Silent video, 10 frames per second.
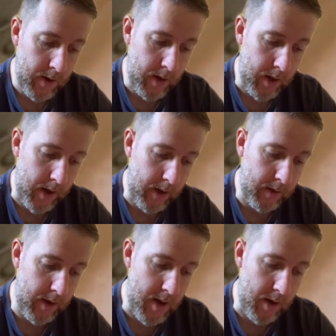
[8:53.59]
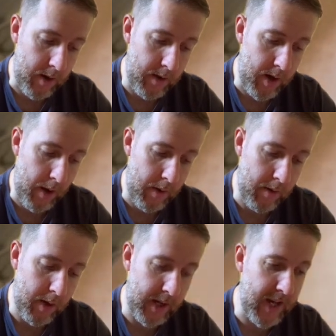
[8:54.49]
That you know, you're
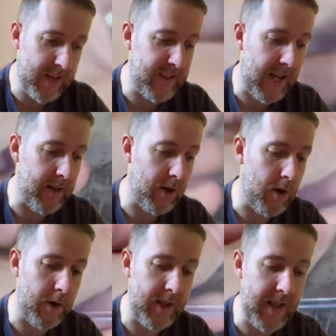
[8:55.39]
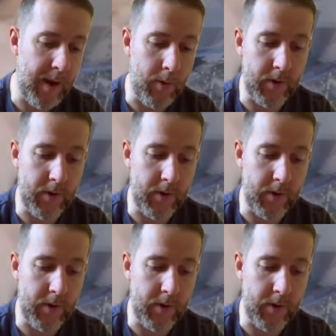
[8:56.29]
going to get your standard card in that one.